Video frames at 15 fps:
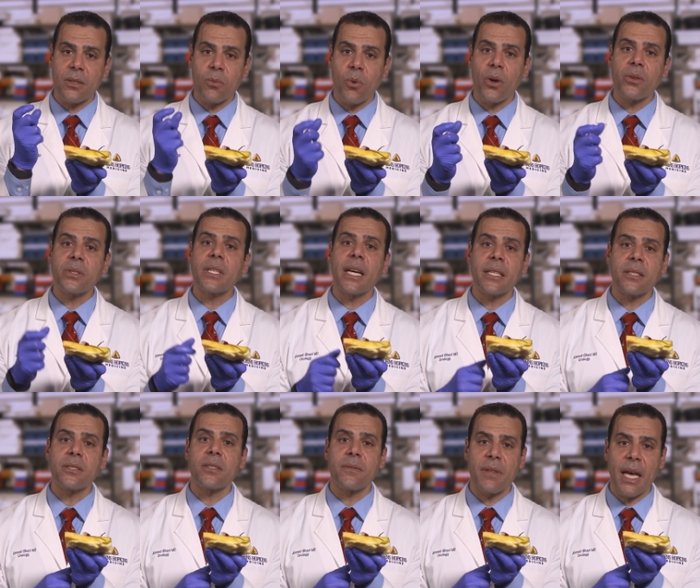the water
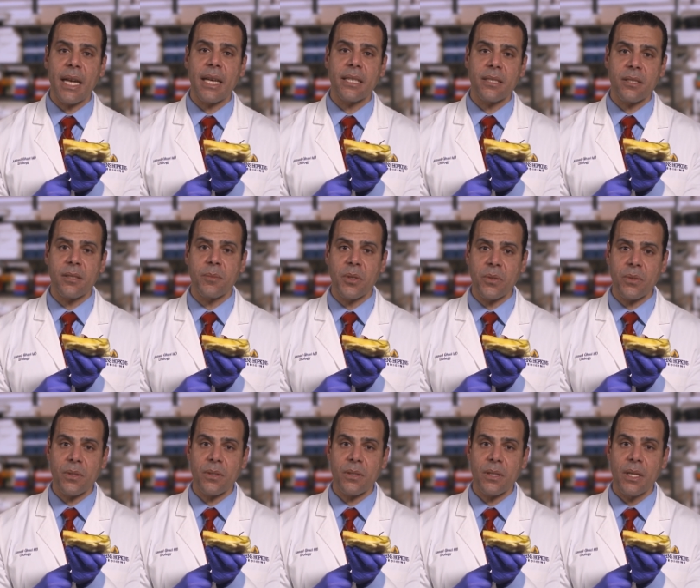tightness of that
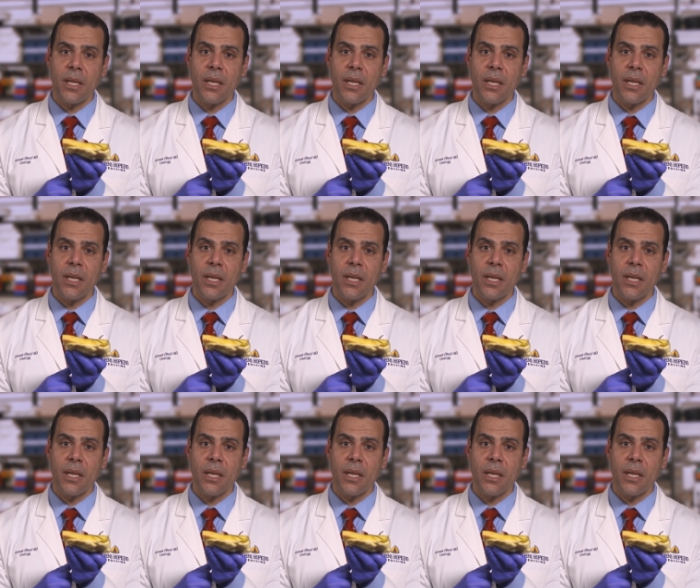anastomosis.